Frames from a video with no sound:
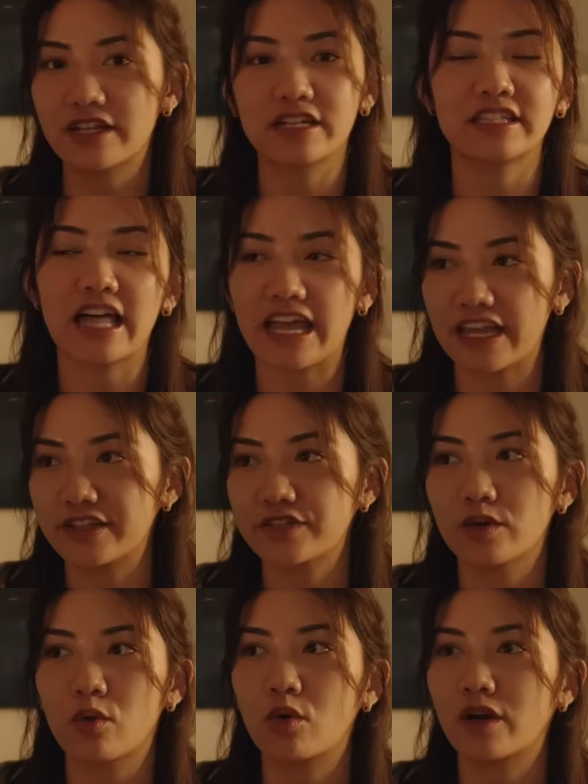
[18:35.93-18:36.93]
a client,
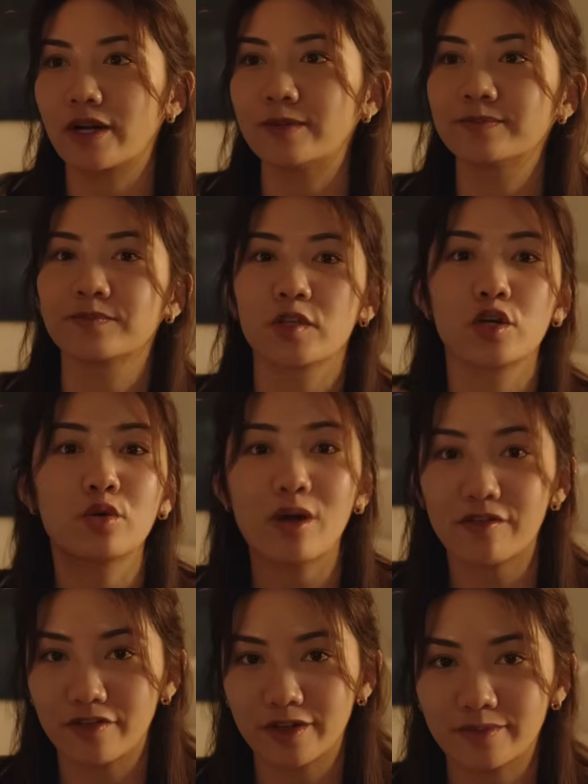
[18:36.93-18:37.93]
or
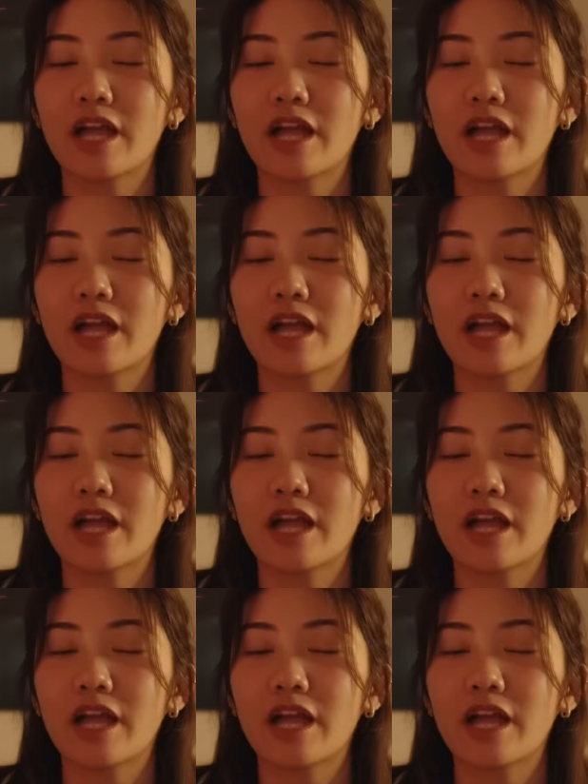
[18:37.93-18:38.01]
whoever.